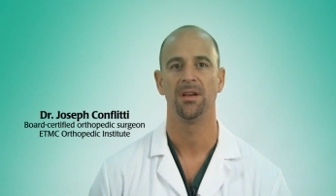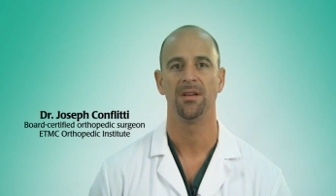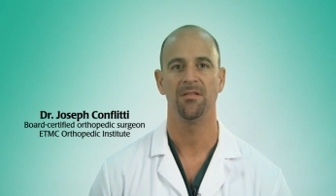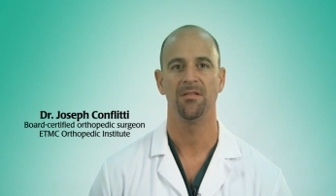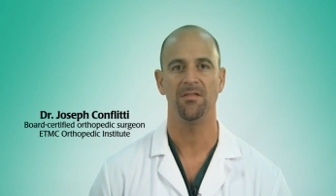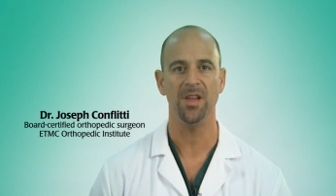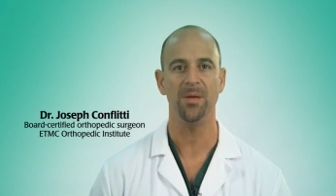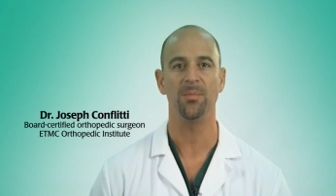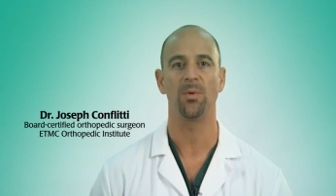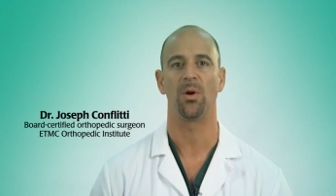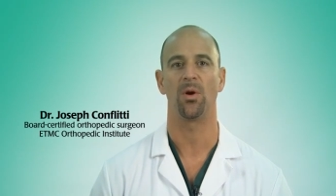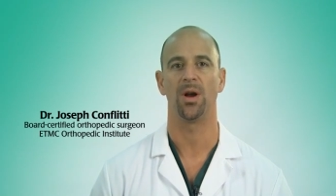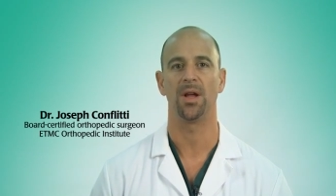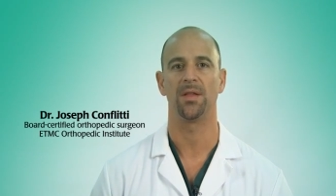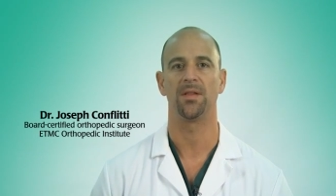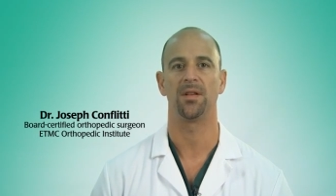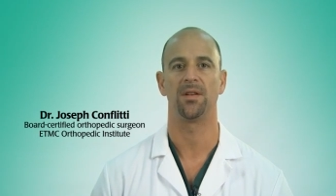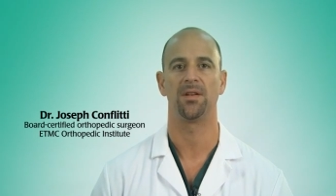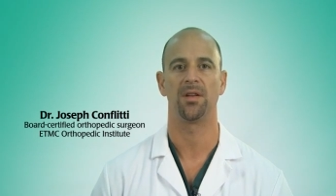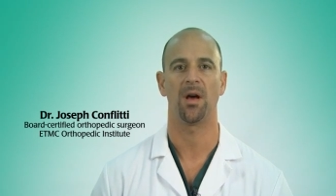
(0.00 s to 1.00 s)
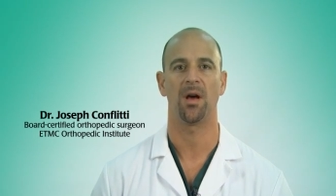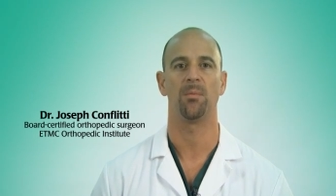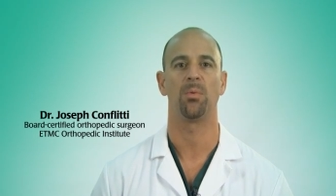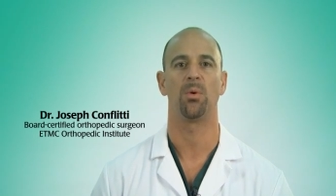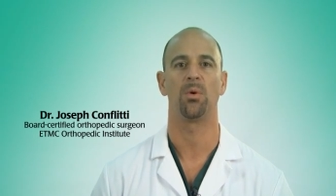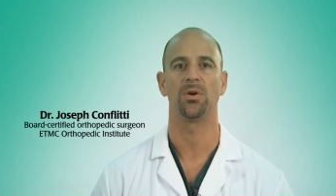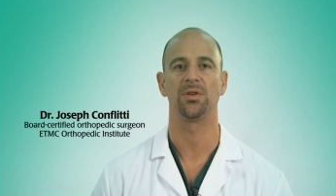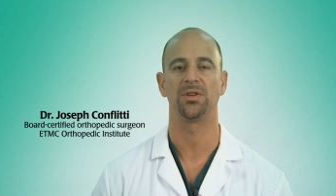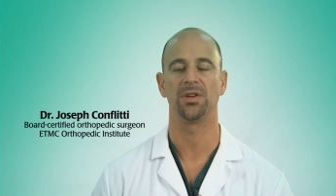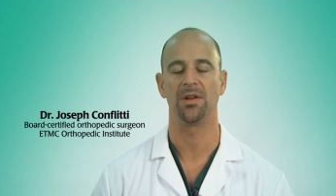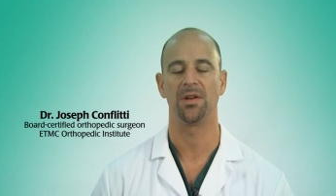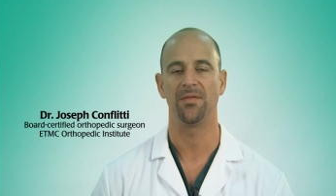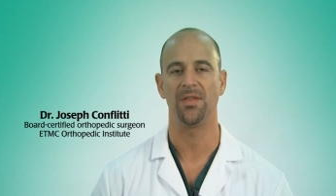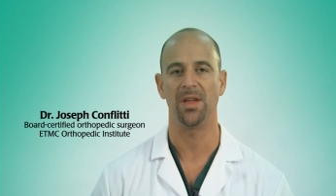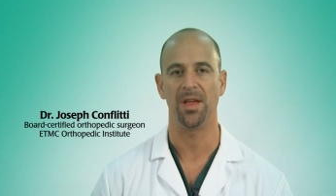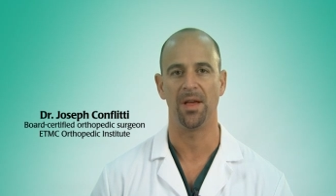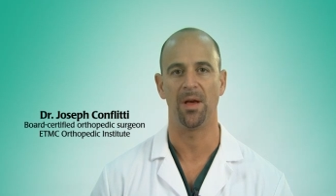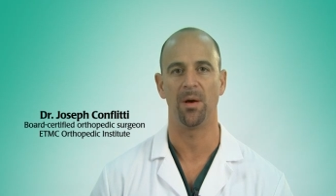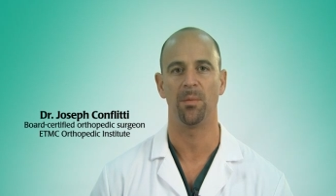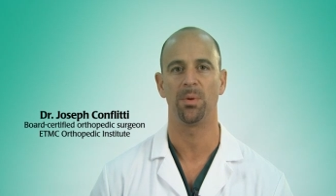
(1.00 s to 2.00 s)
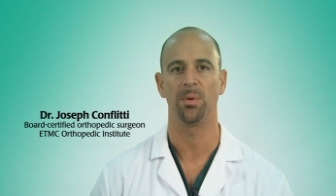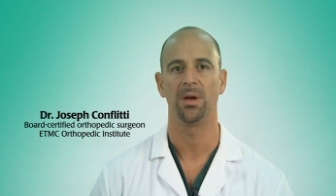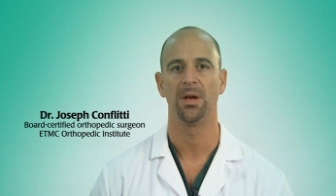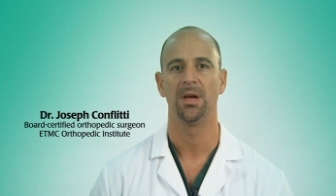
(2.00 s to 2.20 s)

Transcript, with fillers: femur at the top portion of the hip.